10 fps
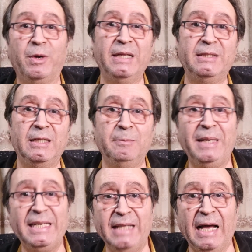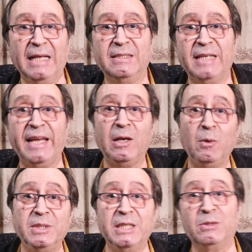Oriental belly dance,
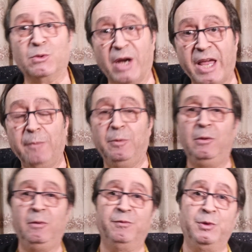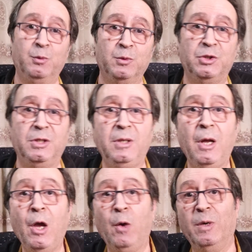including tribal fusion,
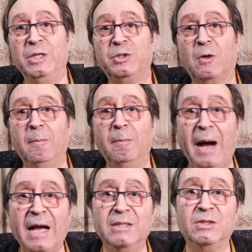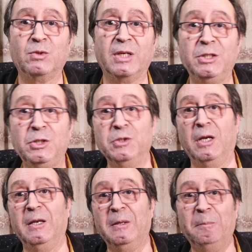which combines
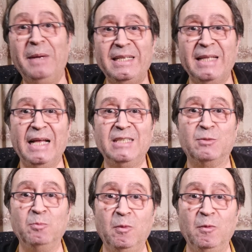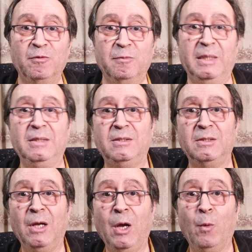traditional belly dance movements
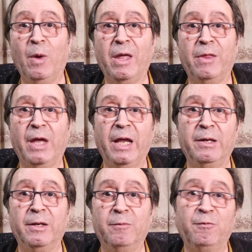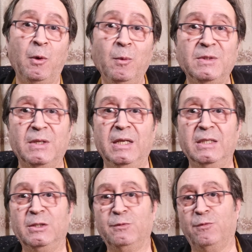with
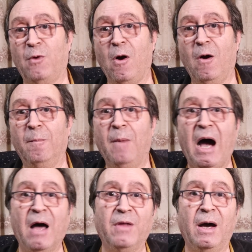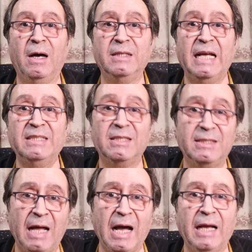influences from other dance
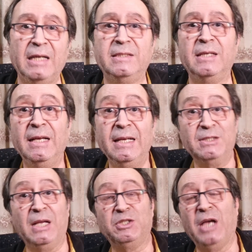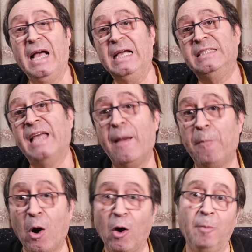styles such as
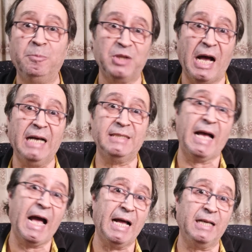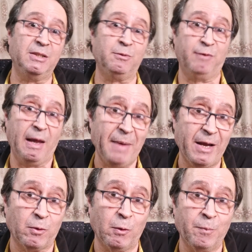hip hop, jazz, and
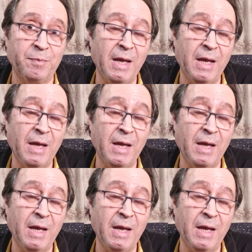flamenco.